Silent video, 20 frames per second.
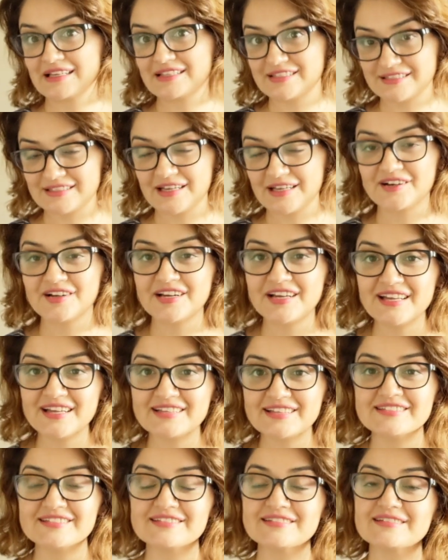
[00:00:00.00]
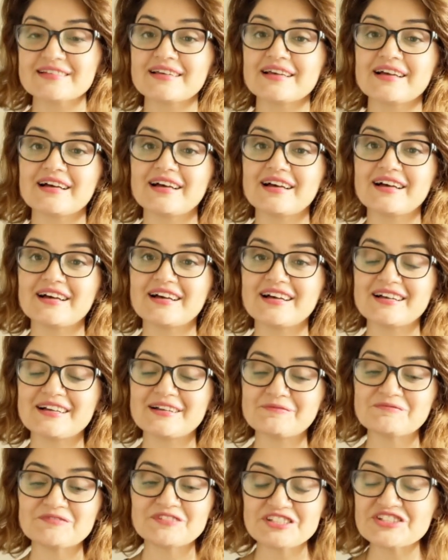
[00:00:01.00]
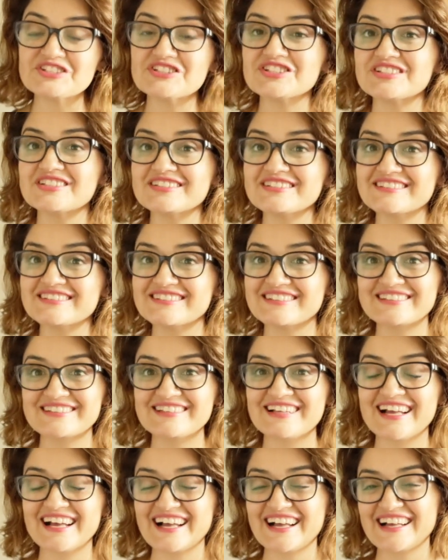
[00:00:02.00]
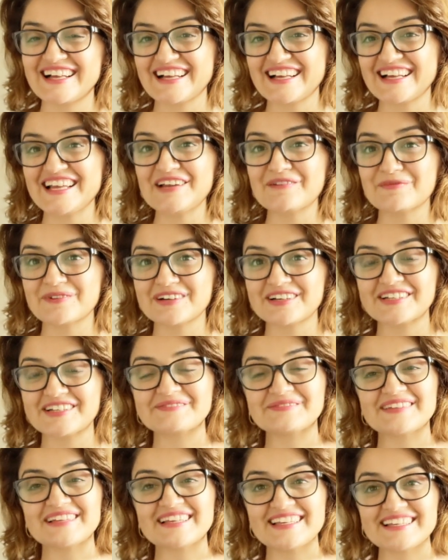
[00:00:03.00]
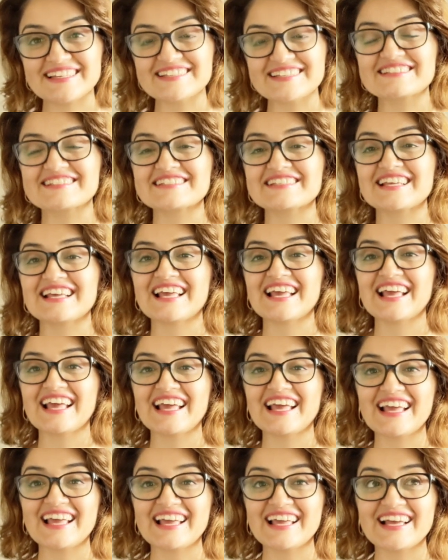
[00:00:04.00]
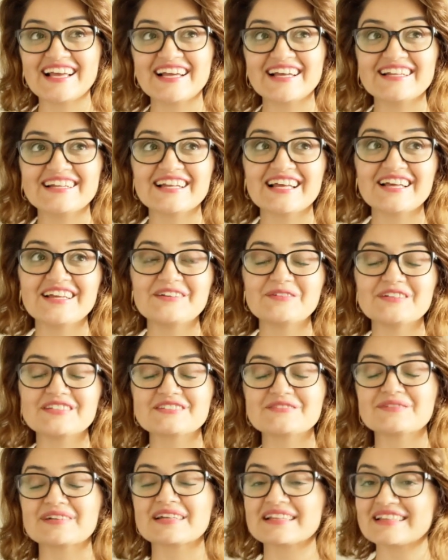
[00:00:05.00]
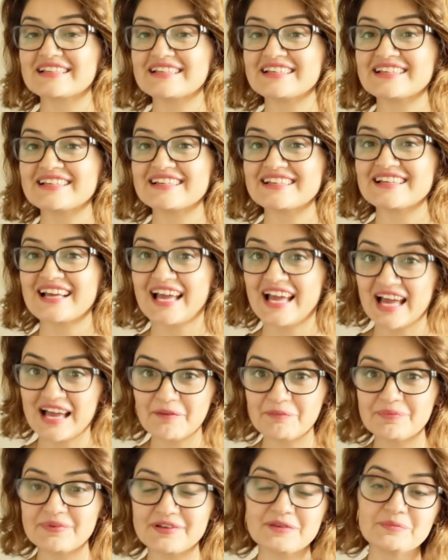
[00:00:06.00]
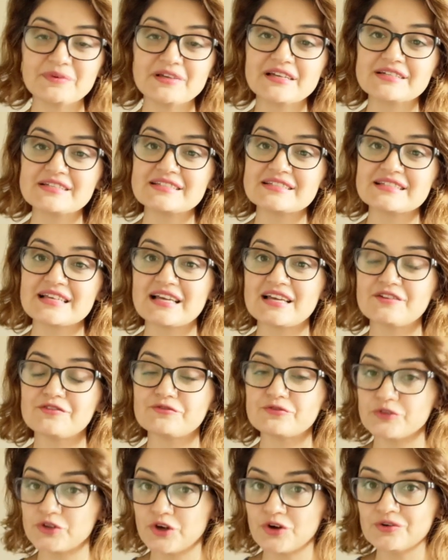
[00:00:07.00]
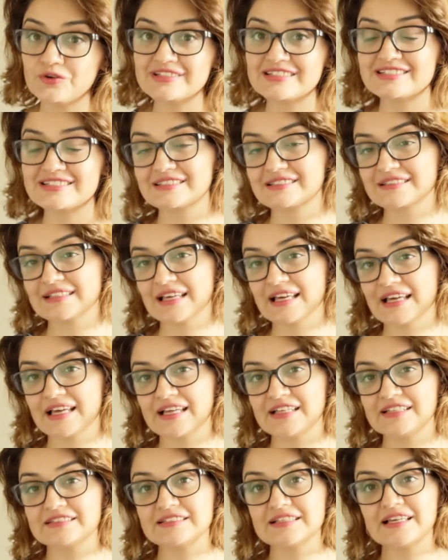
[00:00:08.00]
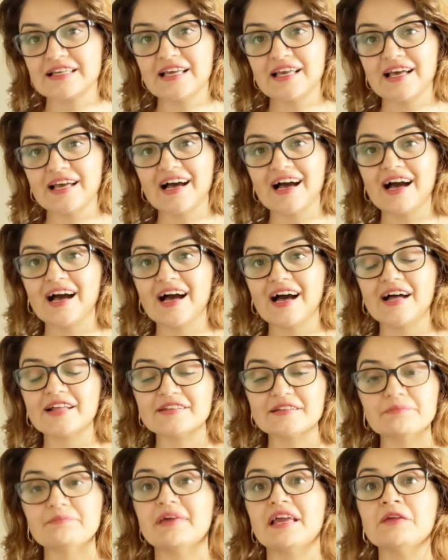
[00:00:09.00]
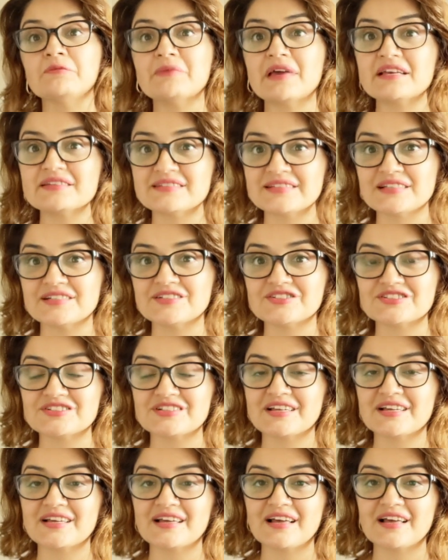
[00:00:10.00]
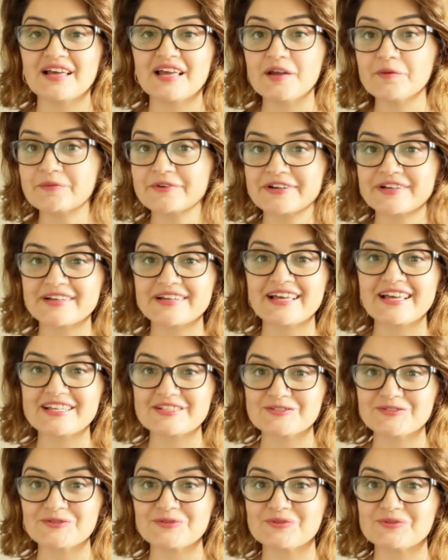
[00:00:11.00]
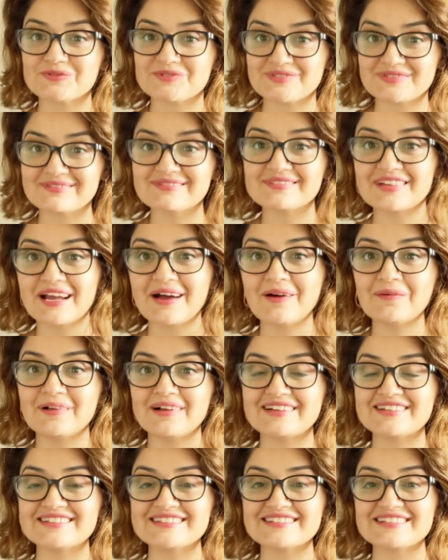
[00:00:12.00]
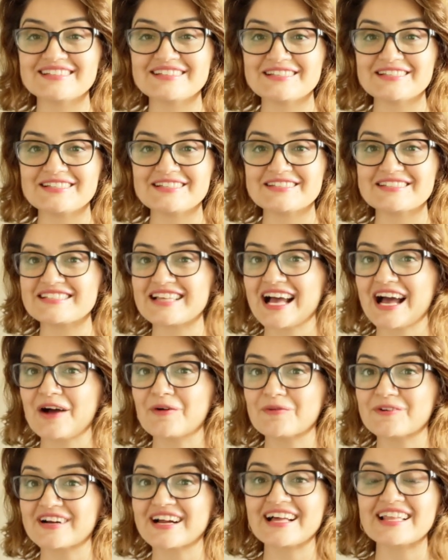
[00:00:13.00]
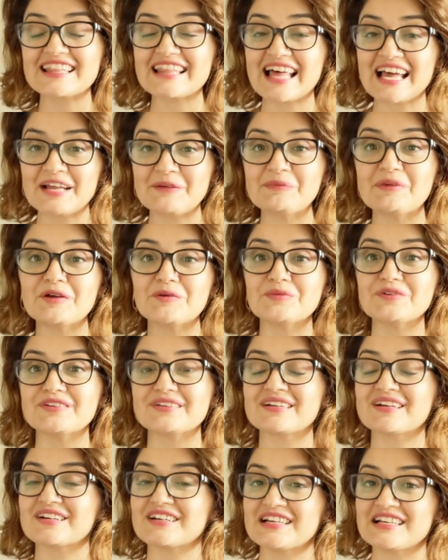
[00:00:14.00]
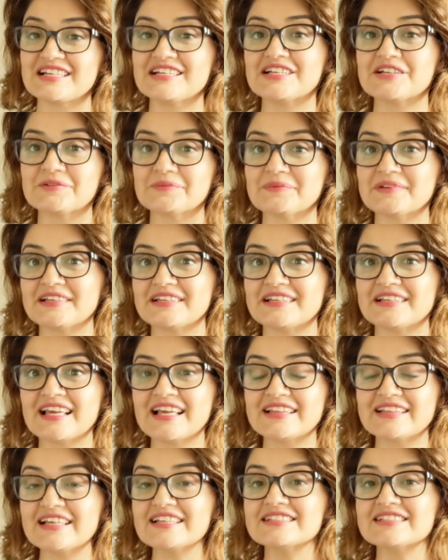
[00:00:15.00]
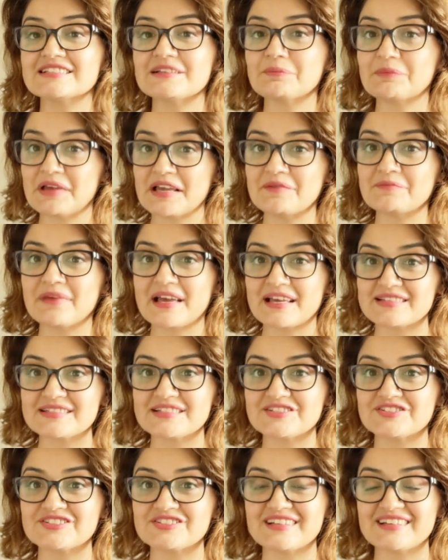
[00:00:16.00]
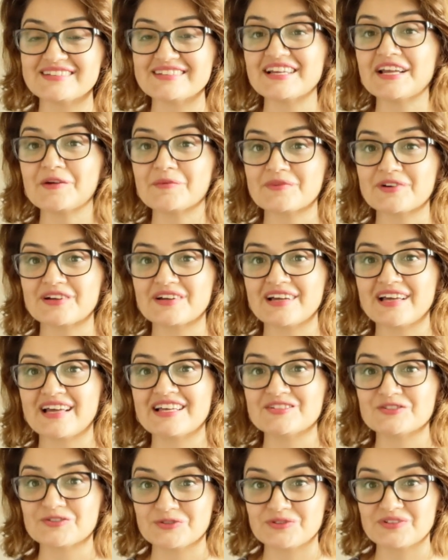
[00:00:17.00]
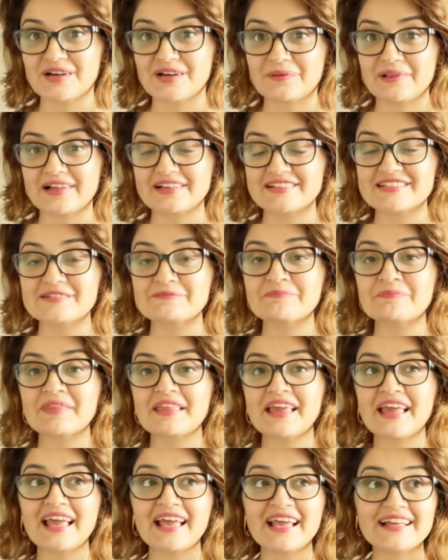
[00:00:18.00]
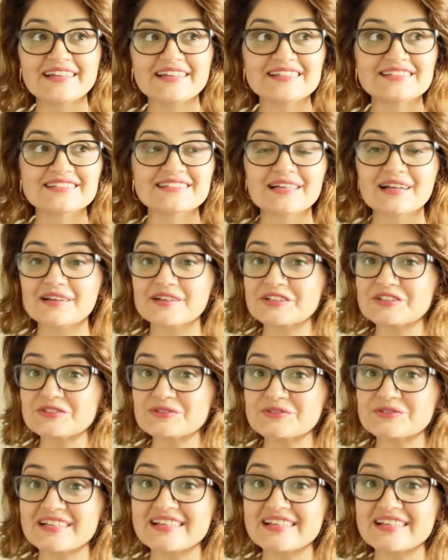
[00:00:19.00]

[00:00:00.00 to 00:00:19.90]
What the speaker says: estherhicks teaching abrahamhicks. And I was really happy because I've noticed that the main message Abraham has to tell us is our alignment with our inner being. That's the main message that Abraham has to tell us. And I started to